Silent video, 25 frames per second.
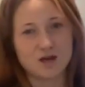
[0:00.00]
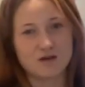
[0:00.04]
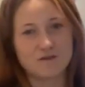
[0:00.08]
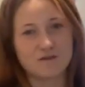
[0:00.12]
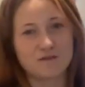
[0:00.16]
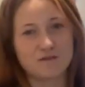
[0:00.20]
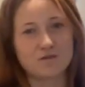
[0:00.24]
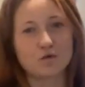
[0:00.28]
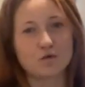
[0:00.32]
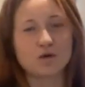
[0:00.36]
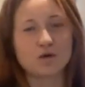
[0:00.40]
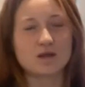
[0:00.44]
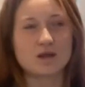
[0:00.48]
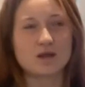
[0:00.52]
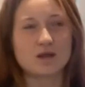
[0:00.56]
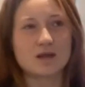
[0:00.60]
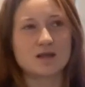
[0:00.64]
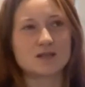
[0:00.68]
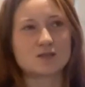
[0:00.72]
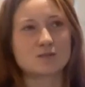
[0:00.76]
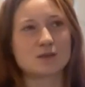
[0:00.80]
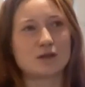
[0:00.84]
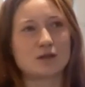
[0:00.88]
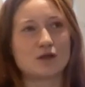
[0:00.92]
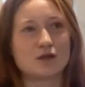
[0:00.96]
For 4
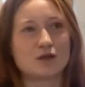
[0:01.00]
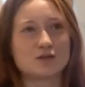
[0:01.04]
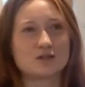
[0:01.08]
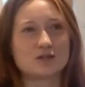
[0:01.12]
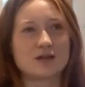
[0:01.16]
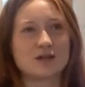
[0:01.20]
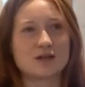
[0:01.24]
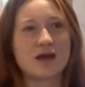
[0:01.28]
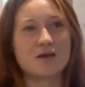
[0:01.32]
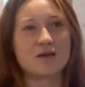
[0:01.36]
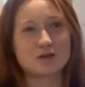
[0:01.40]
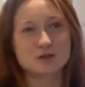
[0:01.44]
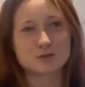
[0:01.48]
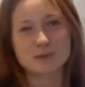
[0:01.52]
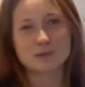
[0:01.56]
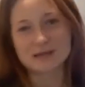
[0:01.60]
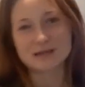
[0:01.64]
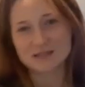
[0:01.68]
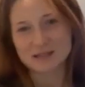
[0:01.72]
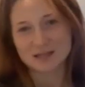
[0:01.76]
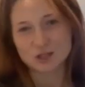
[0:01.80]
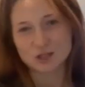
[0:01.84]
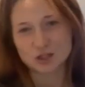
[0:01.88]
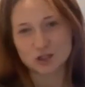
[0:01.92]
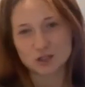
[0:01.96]
years, we looked at
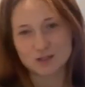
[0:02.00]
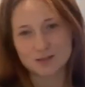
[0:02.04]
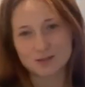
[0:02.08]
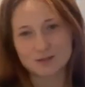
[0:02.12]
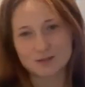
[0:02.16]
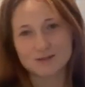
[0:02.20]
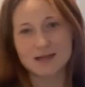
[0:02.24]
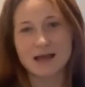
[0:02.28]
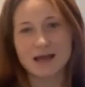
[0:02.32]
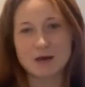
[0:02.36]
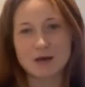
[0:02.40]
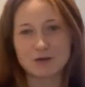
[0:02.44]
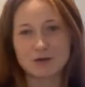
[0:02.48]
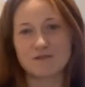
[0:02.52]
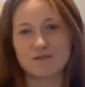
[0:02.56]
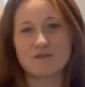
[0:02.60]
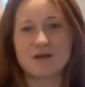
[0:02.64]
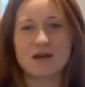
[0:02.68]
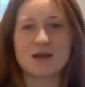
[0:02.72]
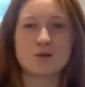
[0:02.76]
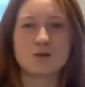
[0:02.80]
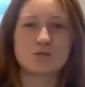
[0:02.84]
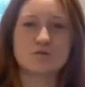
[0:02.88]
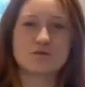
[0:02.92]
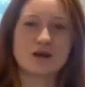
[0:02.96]
aerospace engines, how they
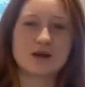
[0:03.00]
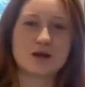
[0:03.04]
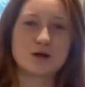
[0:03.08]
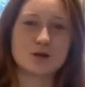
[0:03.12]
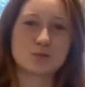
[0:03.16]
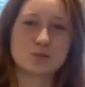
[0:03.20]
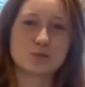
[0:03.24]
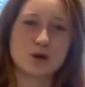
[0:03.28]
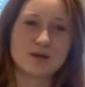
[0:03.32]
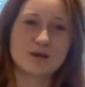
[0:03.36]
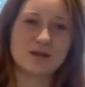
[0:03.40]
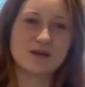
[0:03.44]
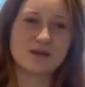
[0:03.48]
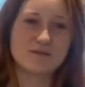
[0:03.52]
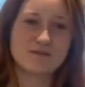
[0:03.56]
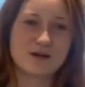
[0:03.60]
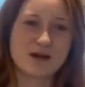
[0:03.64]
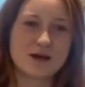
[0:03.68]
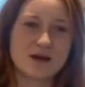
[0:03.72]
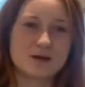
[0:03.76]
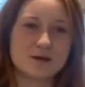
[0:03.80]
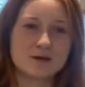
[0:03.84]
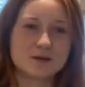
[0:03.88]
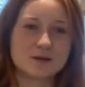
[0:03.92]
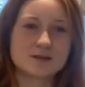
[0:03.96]
failed, why they
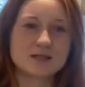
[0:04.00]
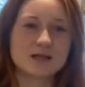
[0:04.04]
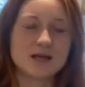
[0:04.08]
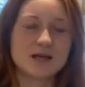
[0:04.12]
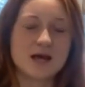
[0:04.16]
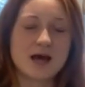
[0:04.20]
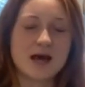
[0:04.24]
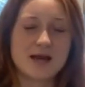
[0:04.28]
failed.